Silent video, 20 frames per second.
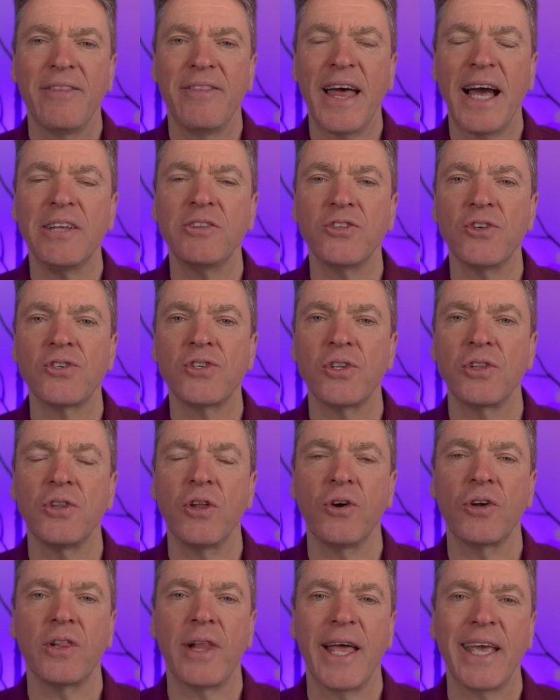that doesn't
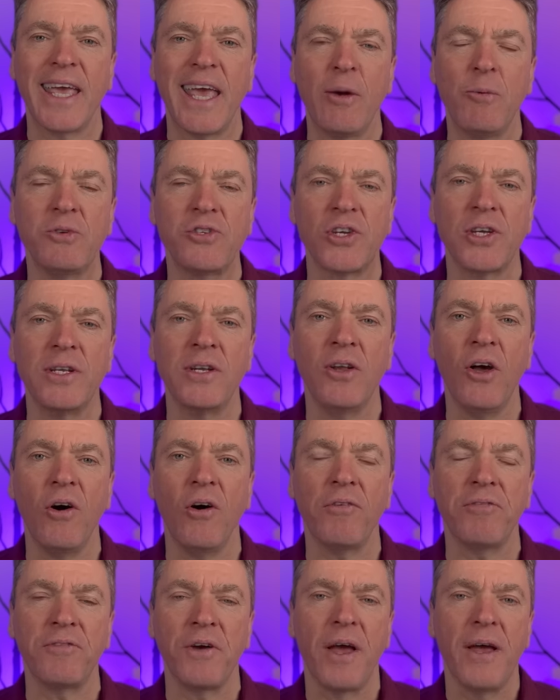look like it was
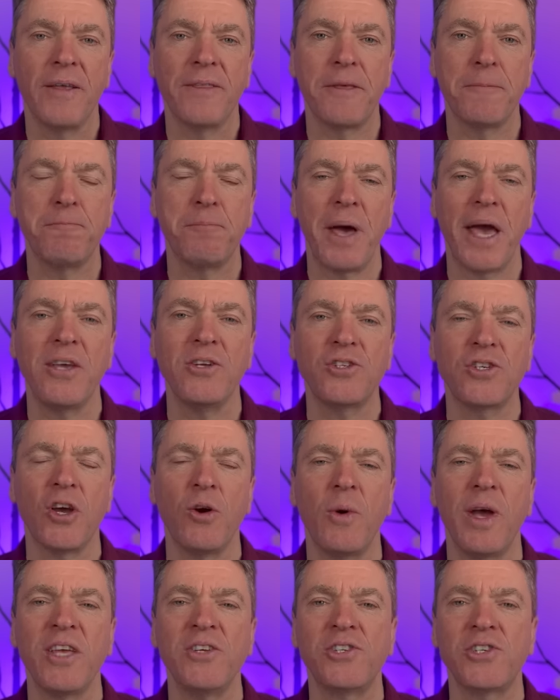enough. The
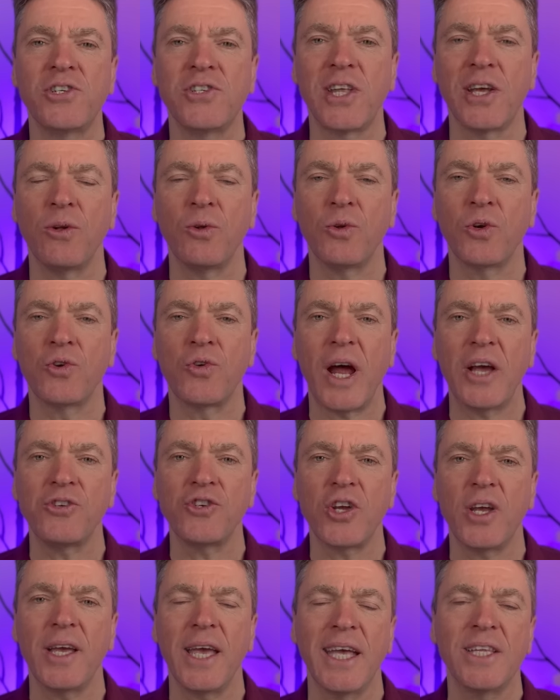peso is still
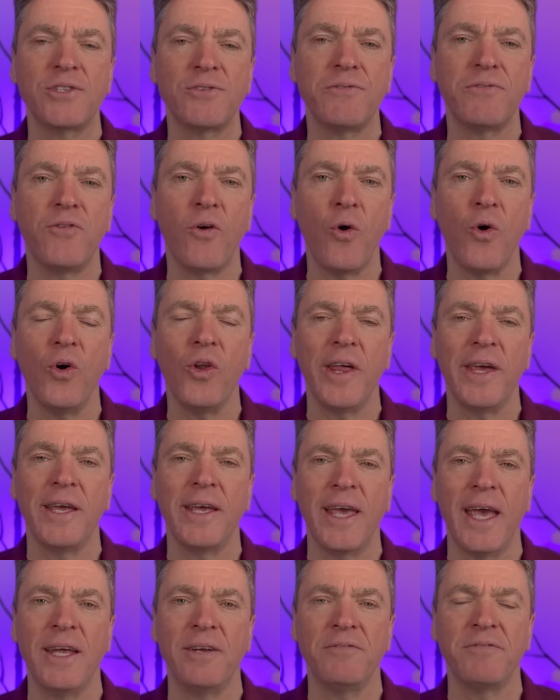crashing, it's
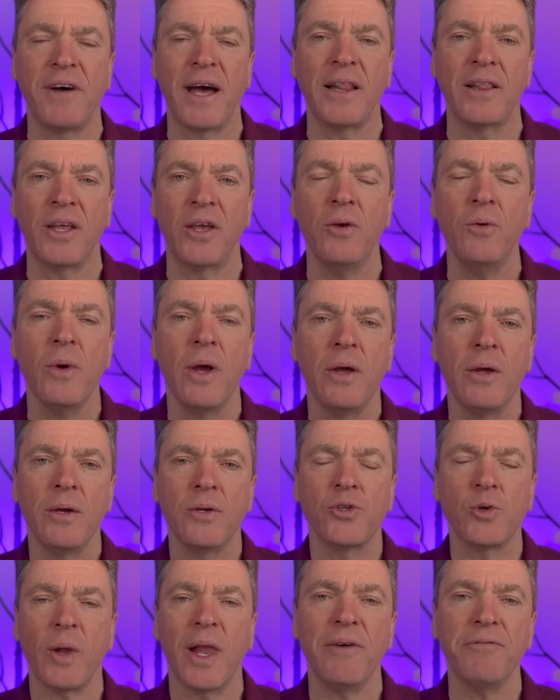falling in value.
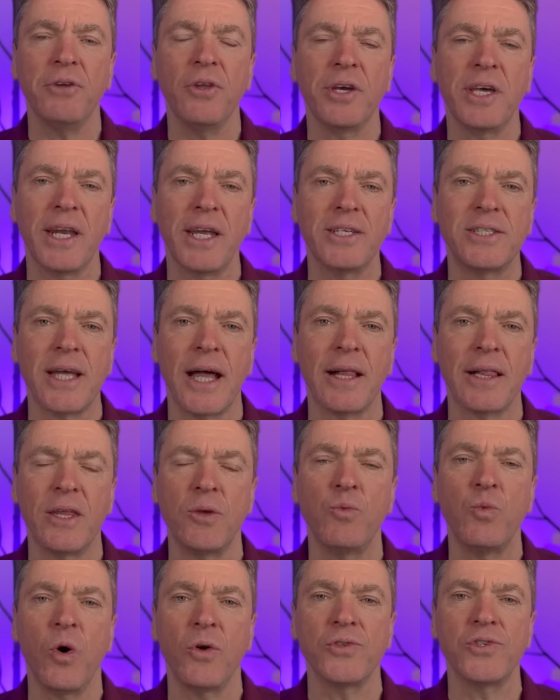So I'll have a look at exactly
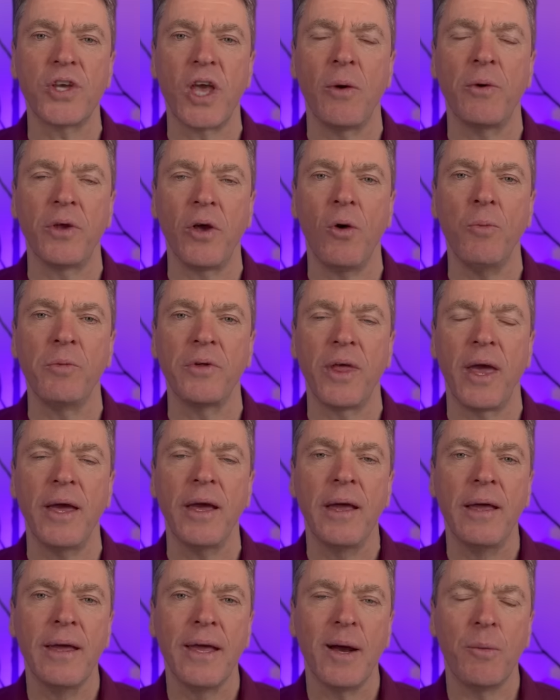what's going on with it
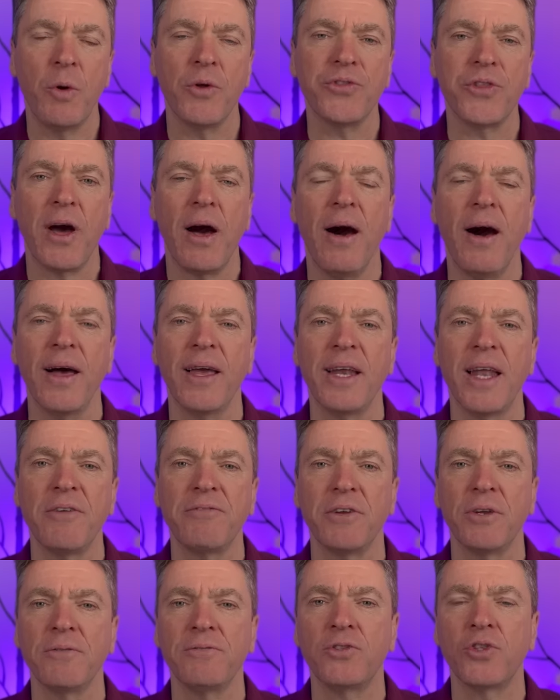and what the high
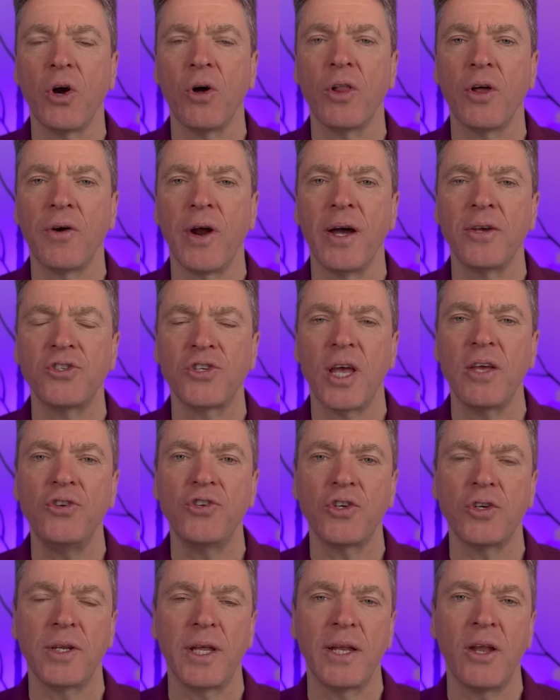level of
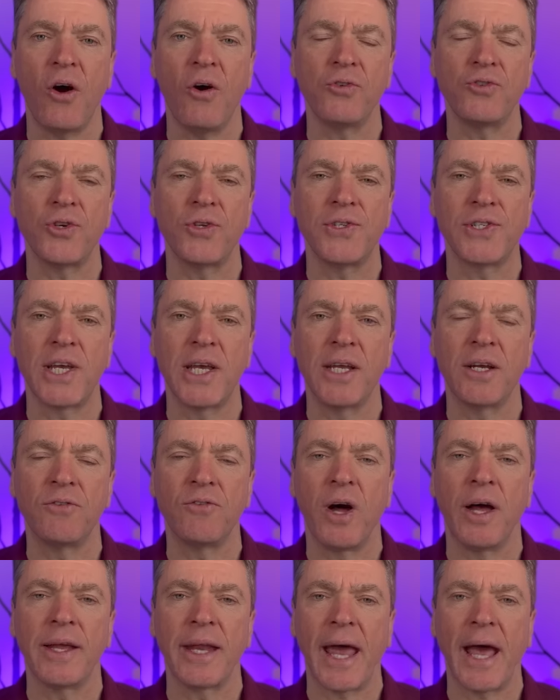dollarization in Argentina
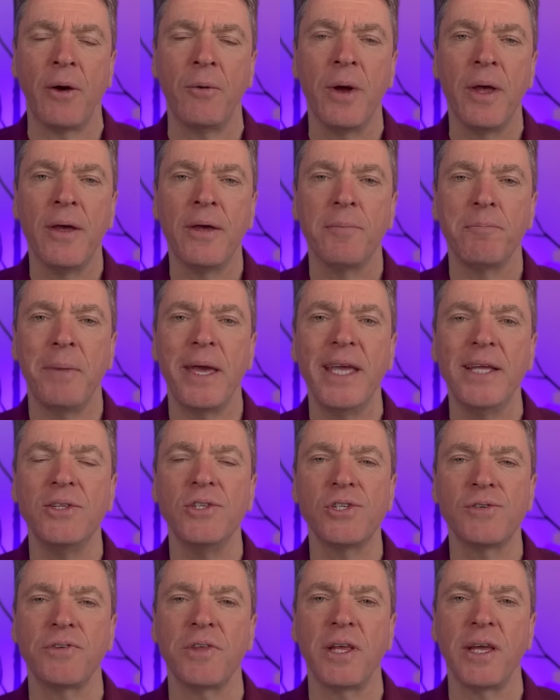right now
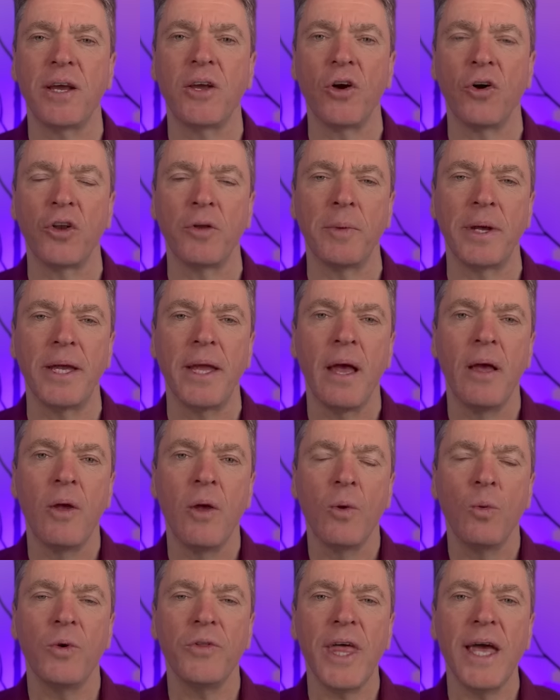means for the economy.
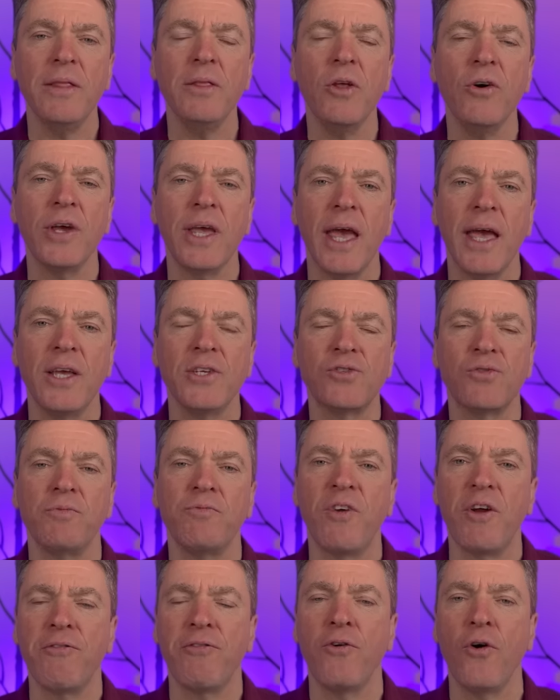We'll then look at his
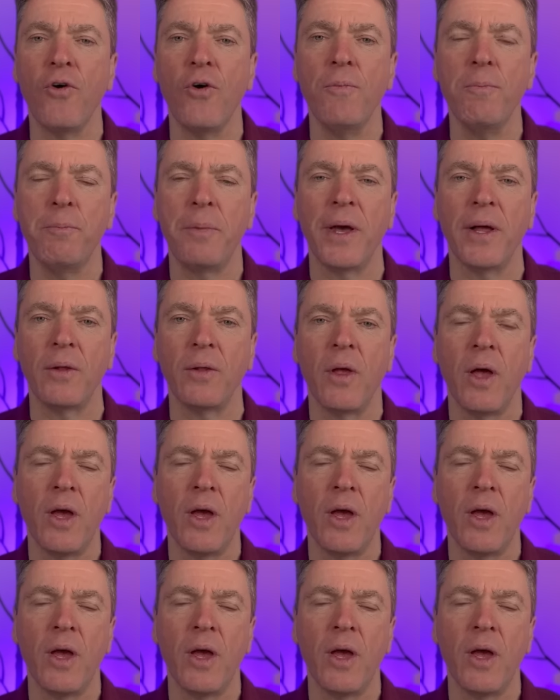reform bill,